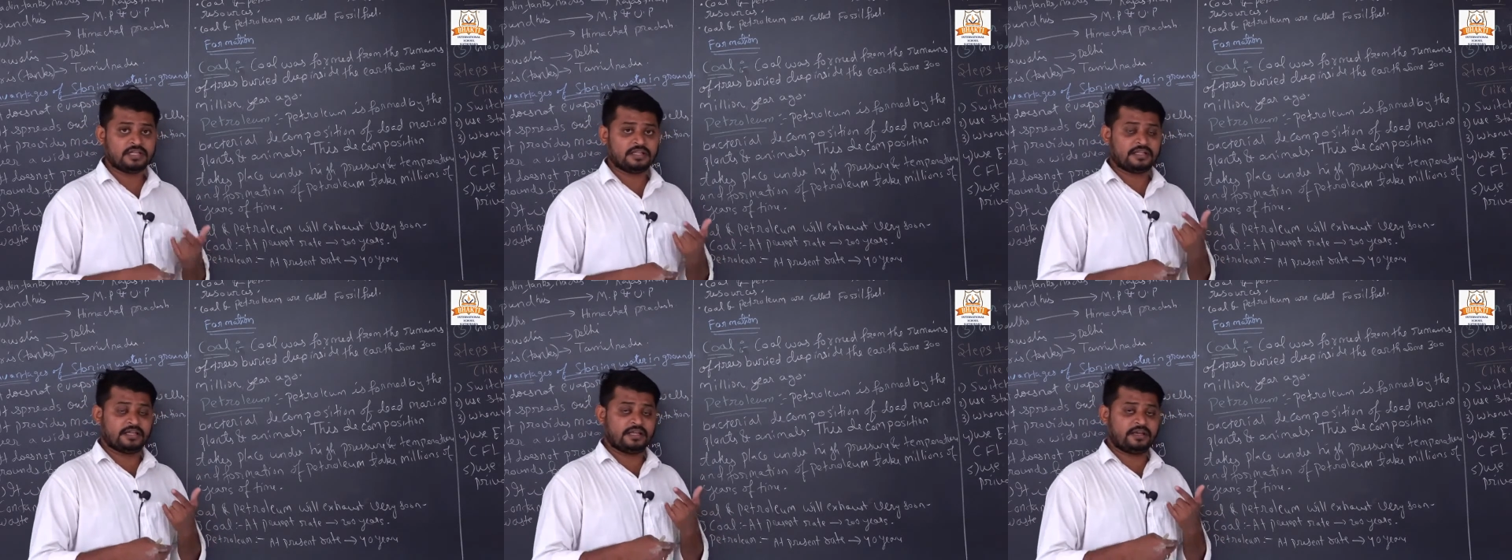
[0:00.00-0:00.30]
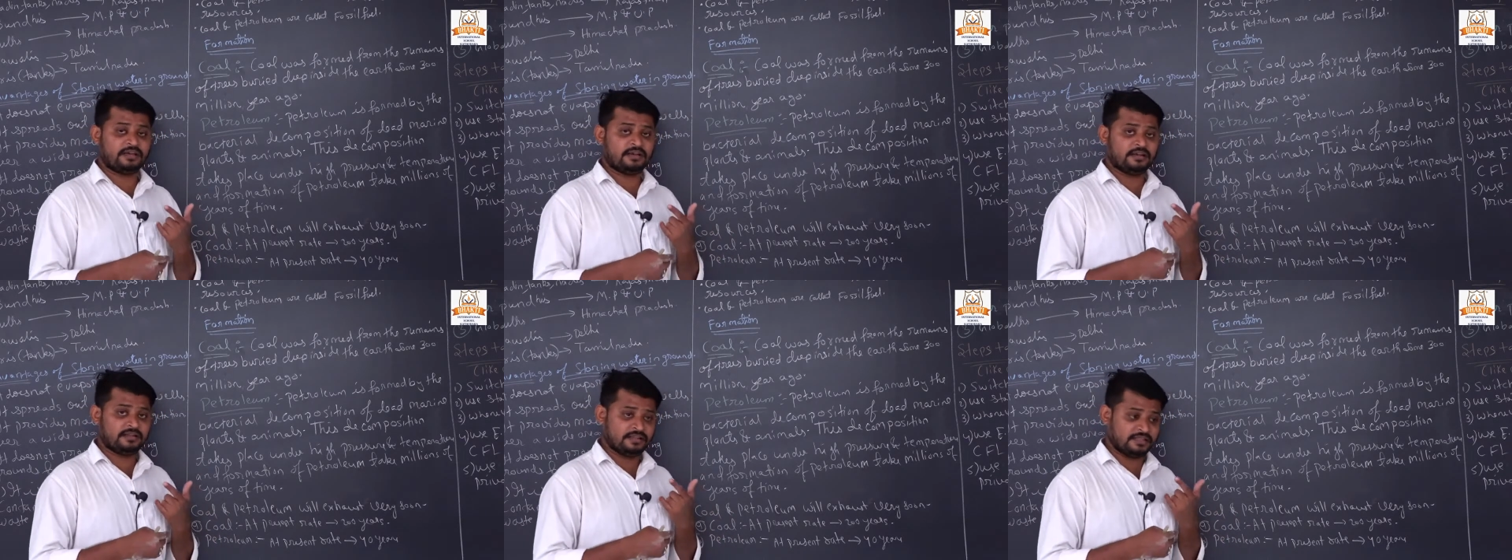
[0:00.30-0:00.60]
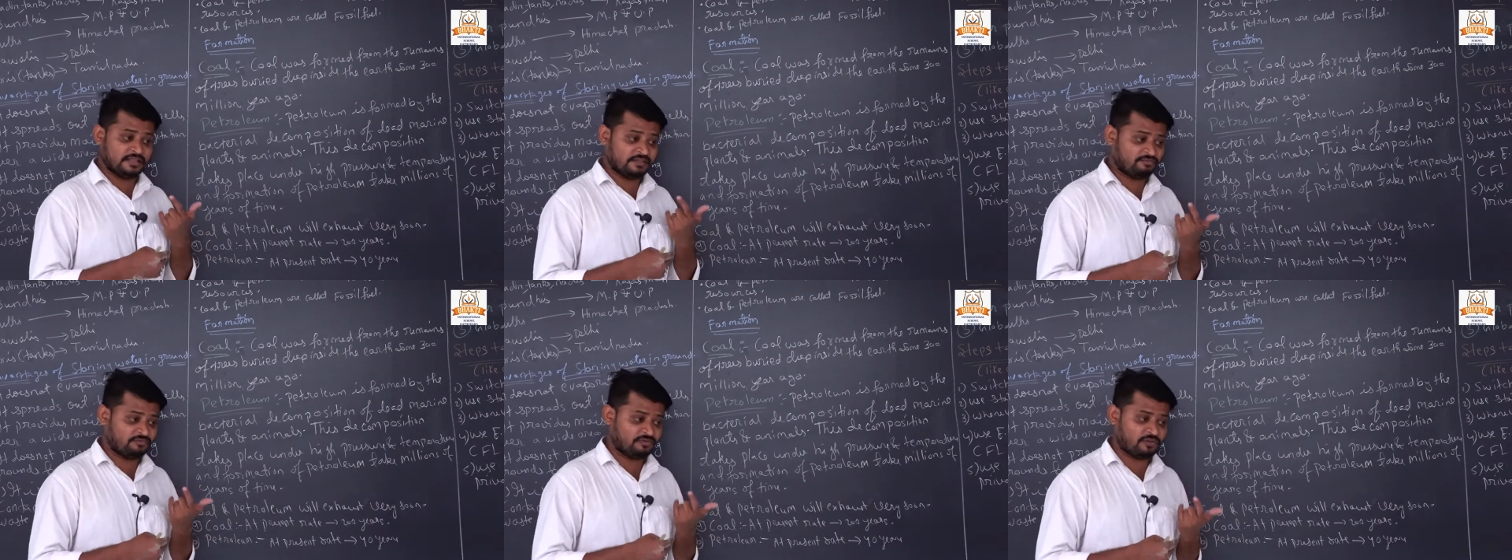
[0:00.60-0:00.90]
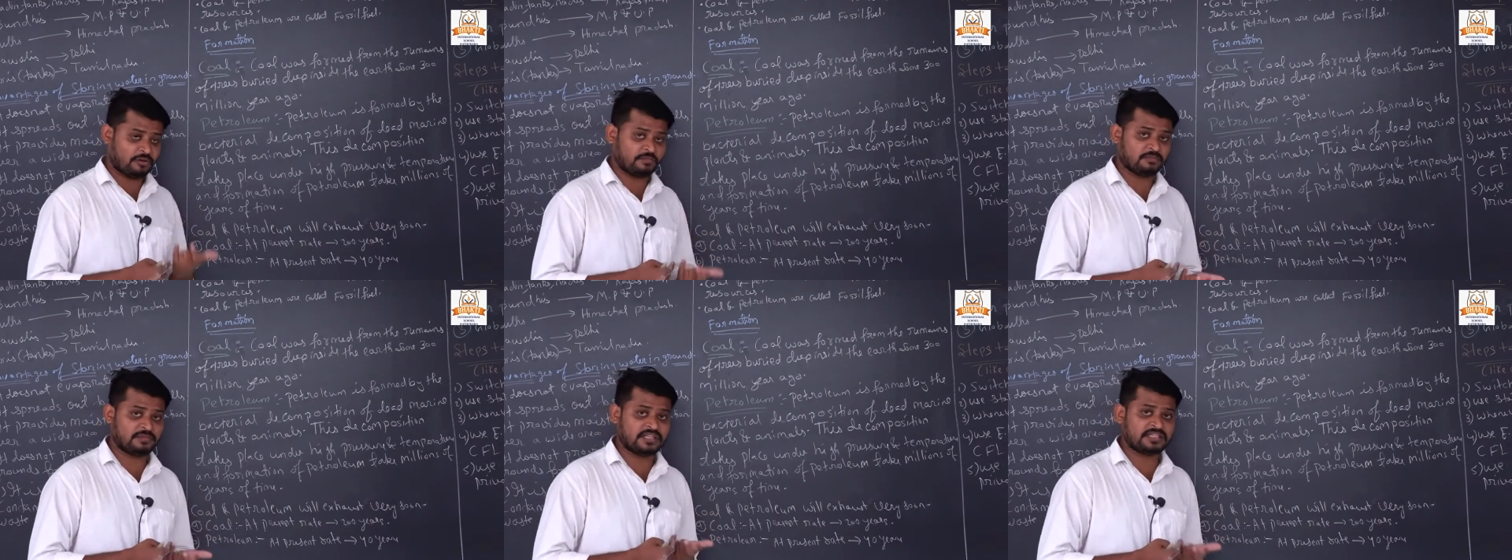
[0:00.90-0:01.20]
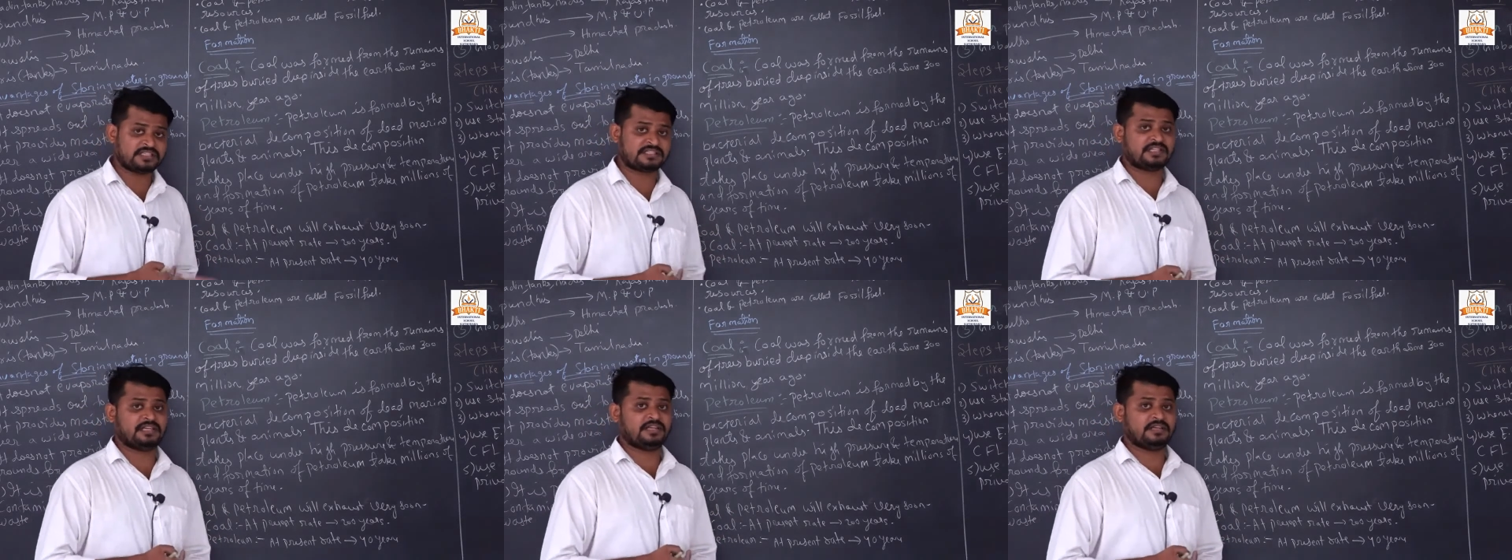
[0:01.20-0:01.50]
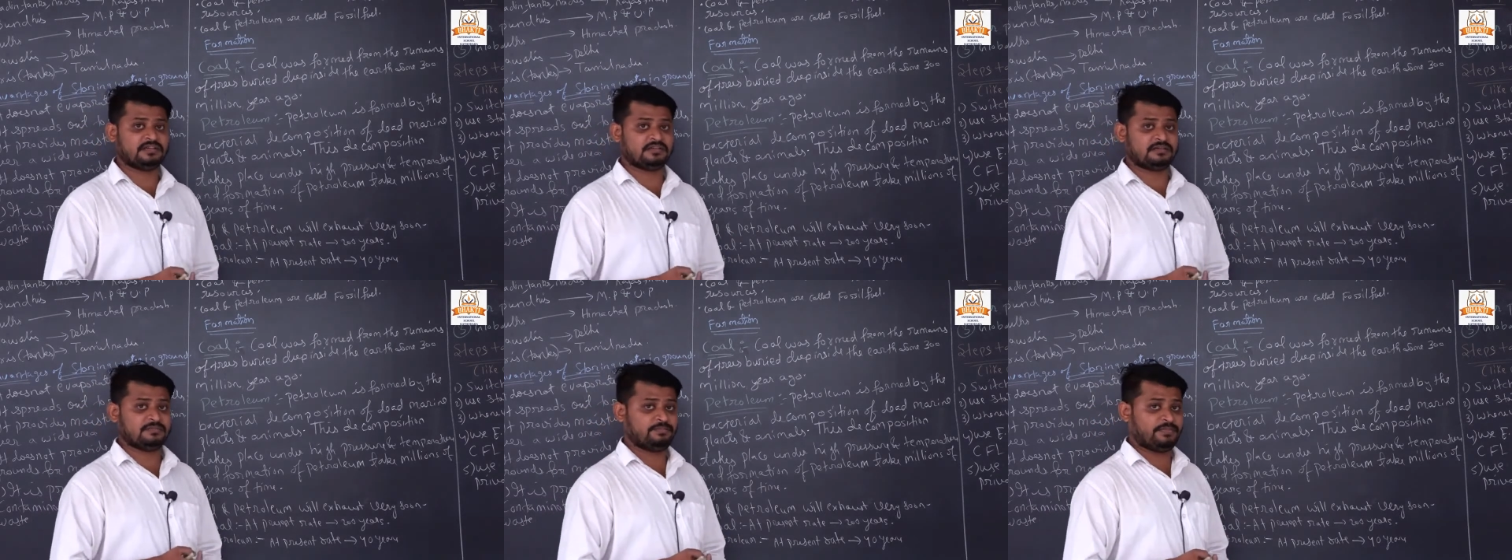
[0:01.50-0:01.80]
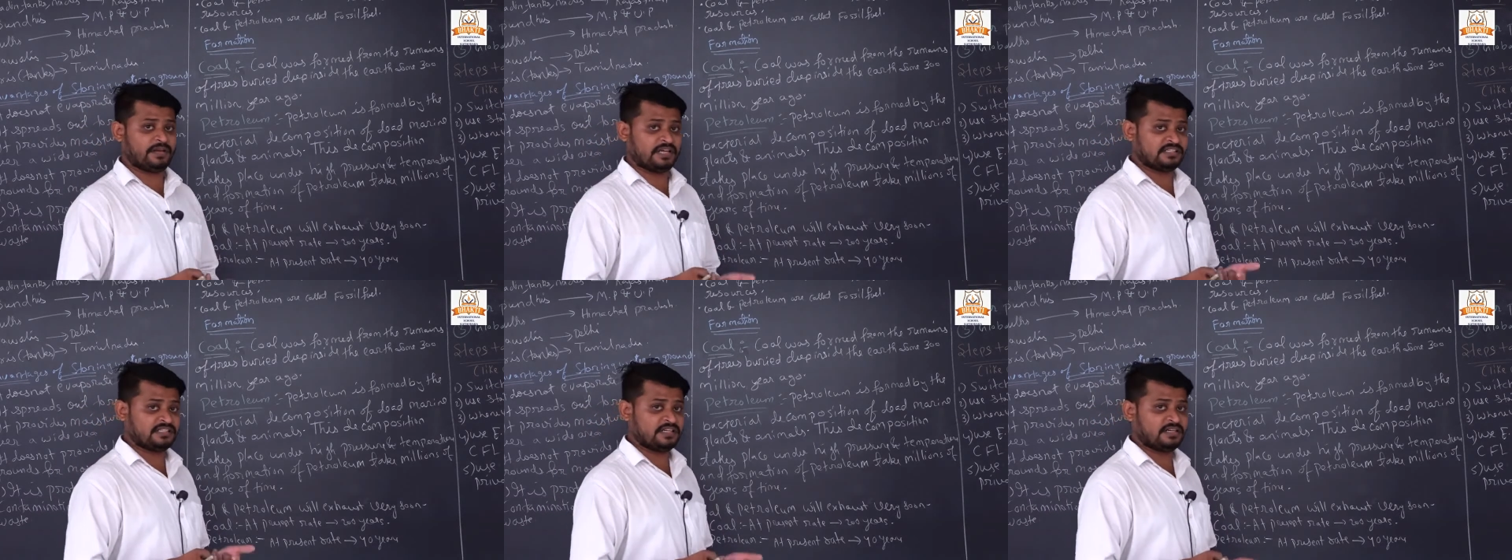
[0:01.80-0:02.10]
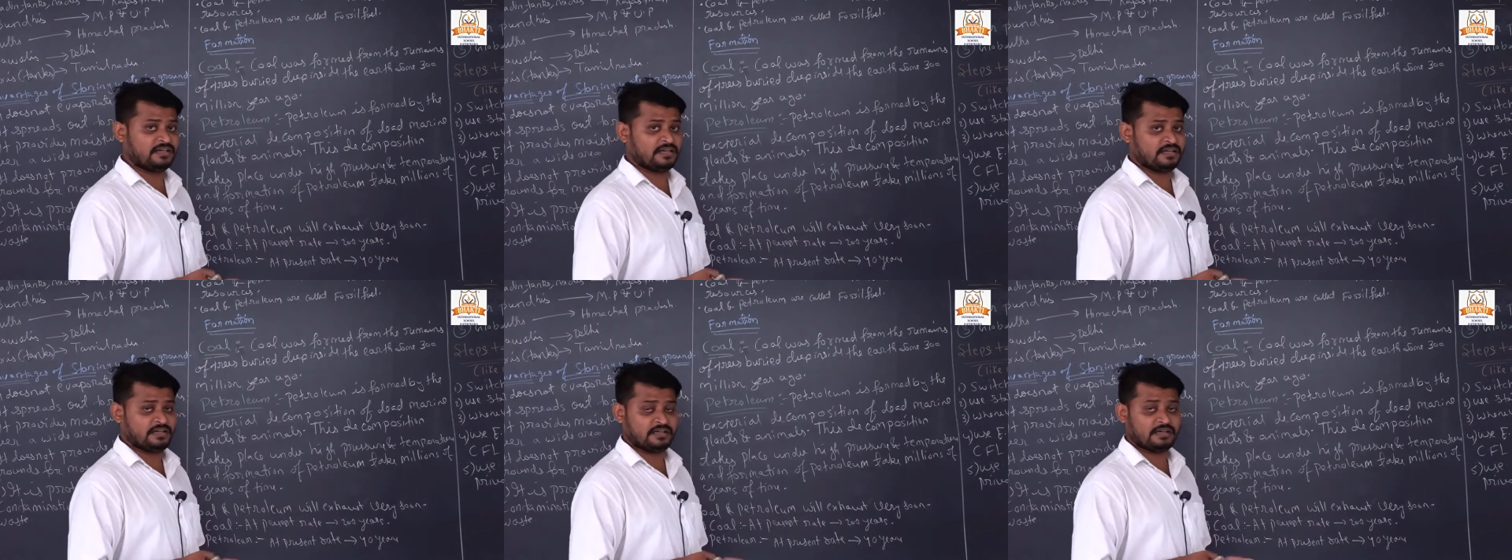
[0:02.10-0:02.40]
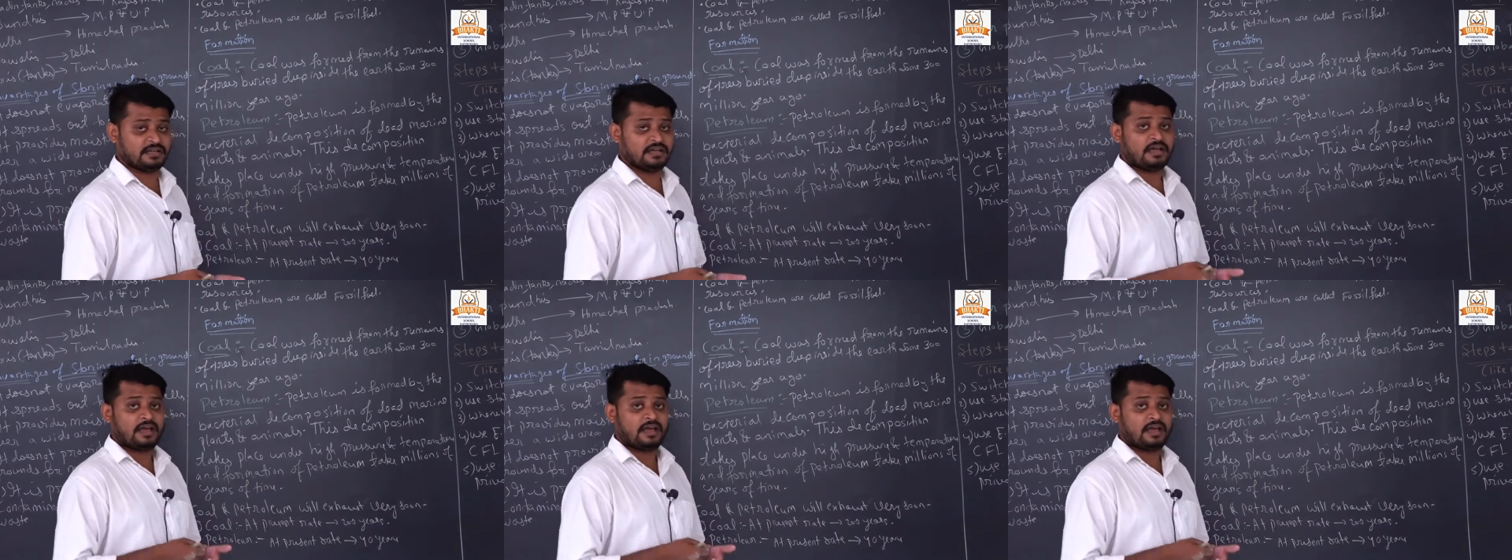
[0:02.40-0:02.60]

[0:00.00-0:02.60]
then from this rate, present rate,